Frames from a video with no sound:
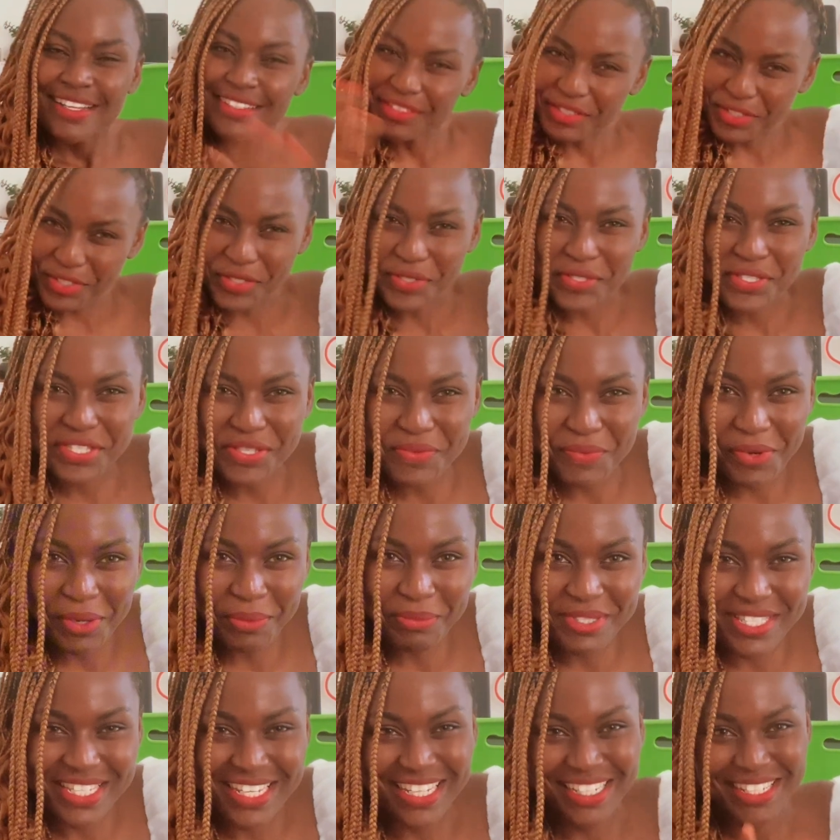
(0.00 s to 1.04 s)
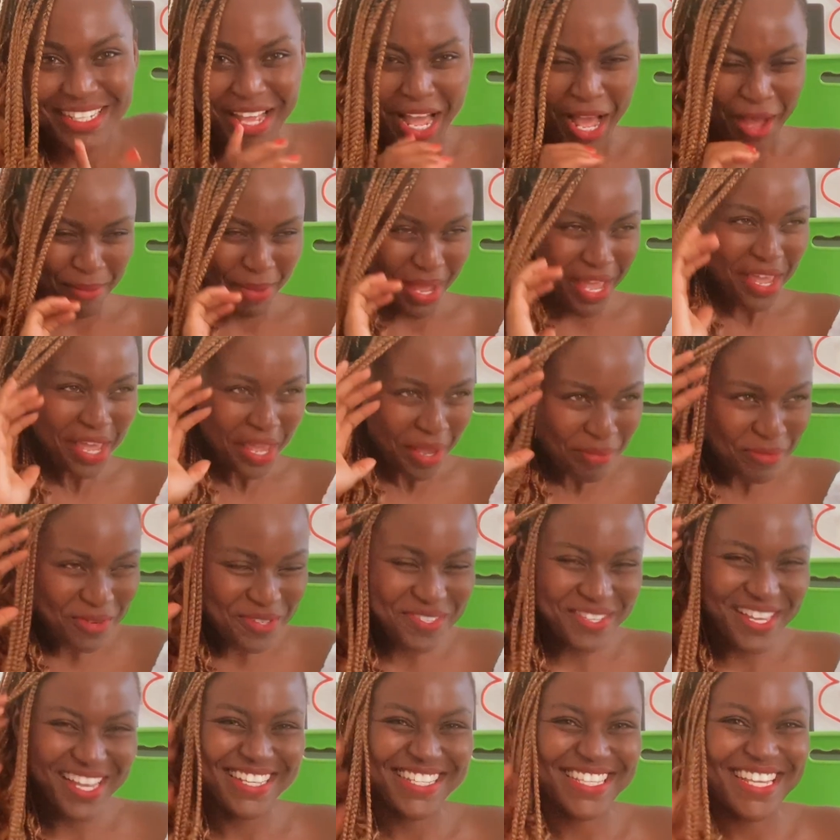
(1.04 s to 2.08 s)
Do you see what I'm saying? Am I able
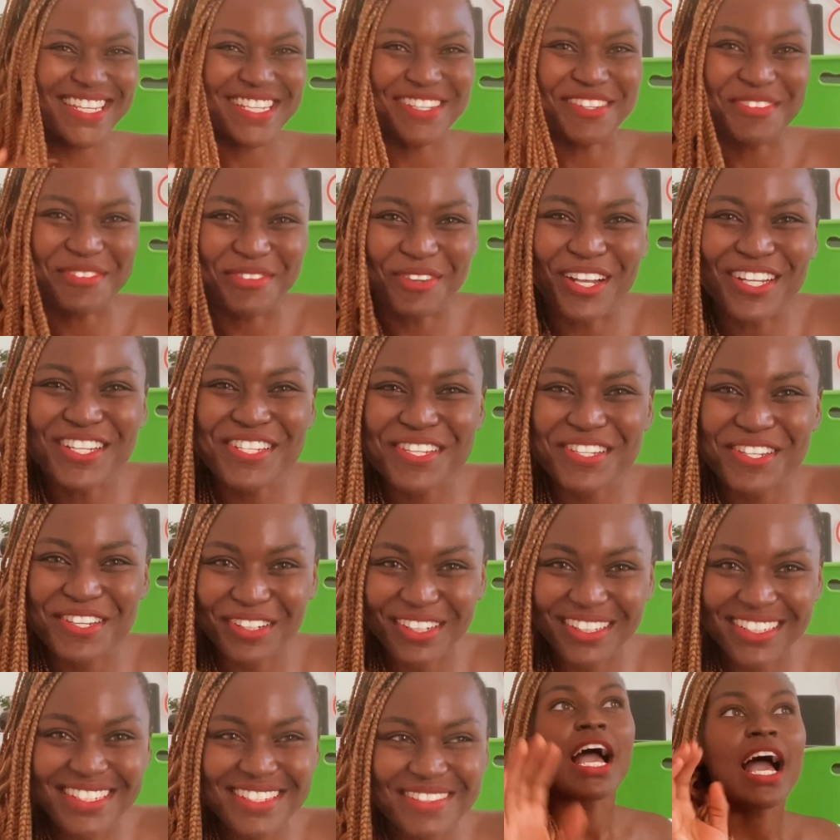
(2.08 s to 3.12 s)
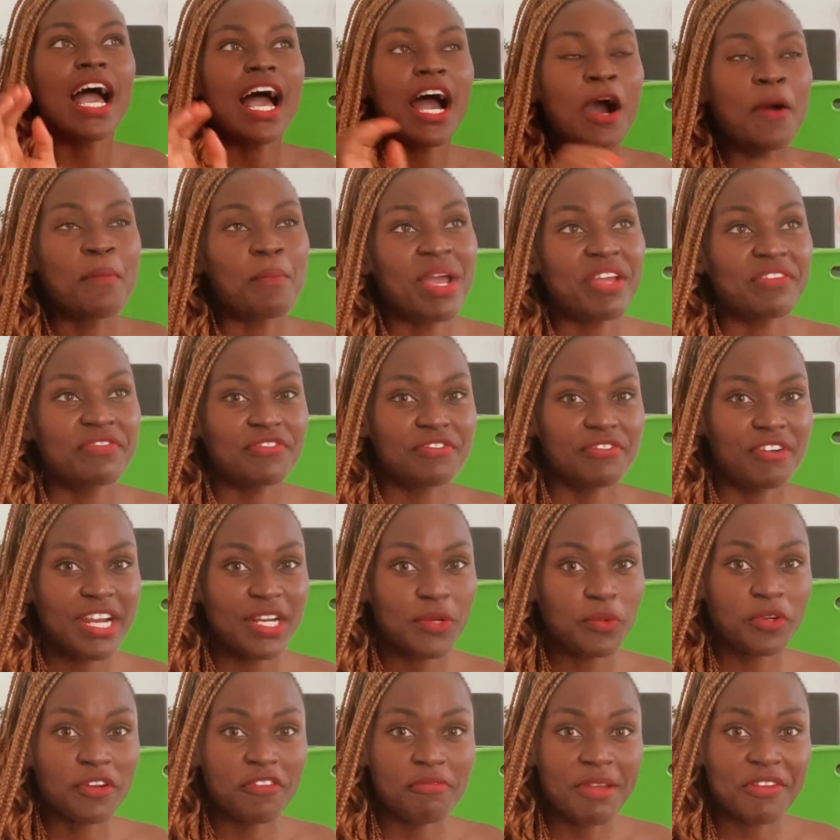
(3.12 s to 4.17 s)
to answer the question? One
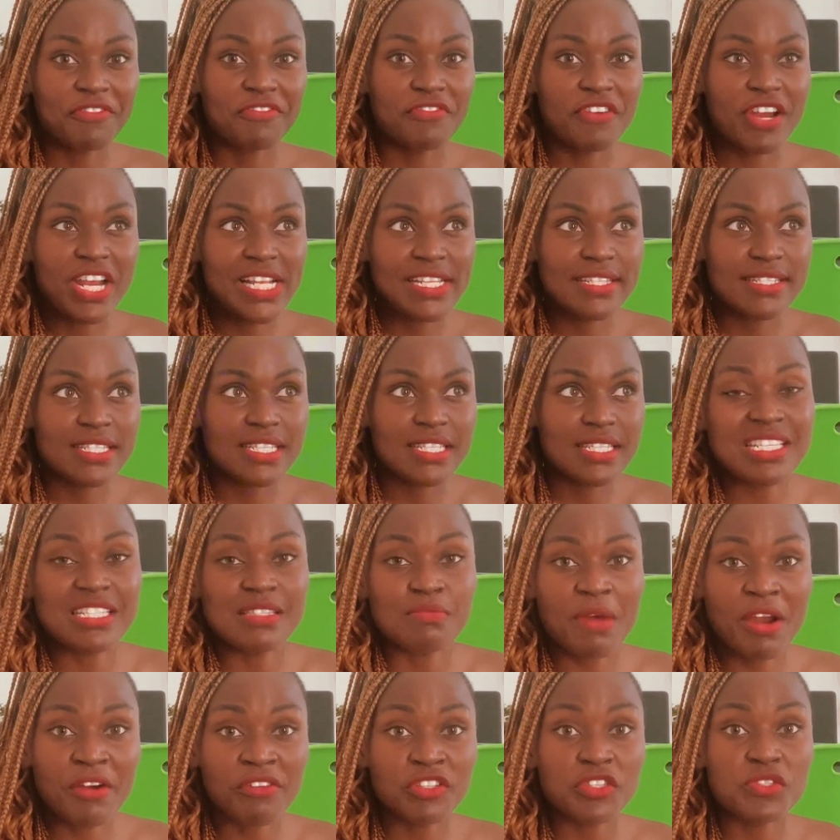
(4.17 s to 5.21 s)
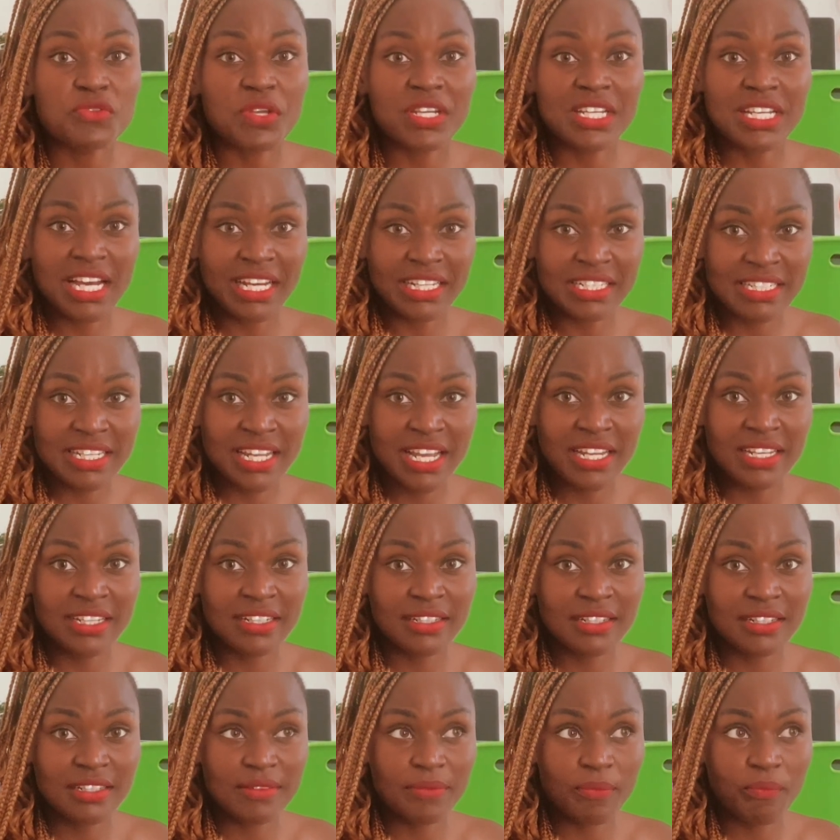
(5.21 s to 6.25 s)
of my friends is married to a
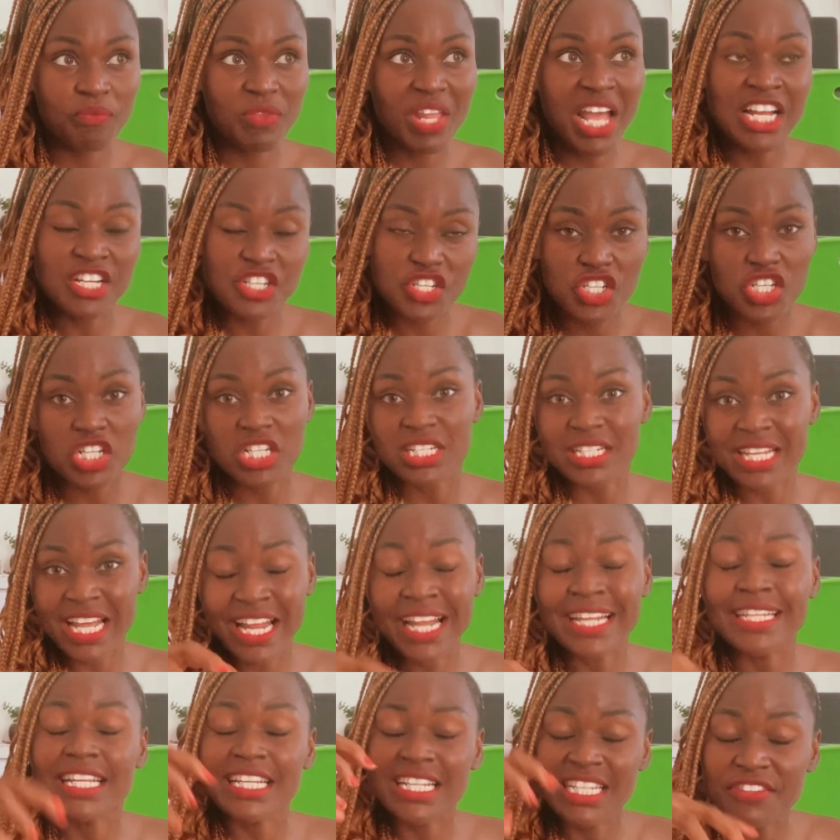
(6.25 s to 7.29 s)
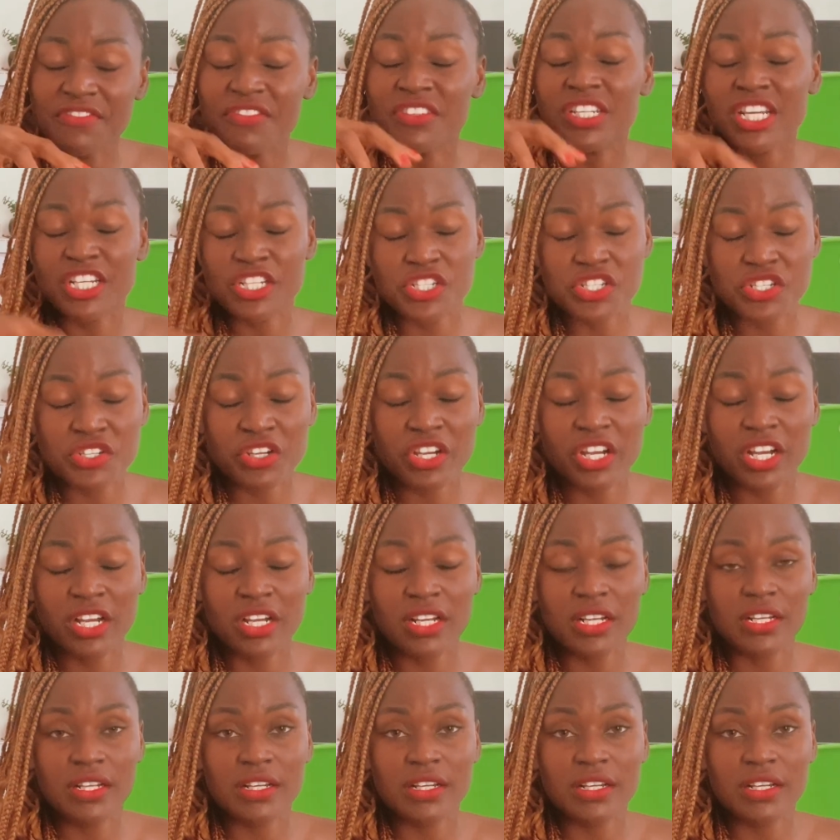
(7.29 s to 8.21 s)
Ghanaian, and they live in Nigeria.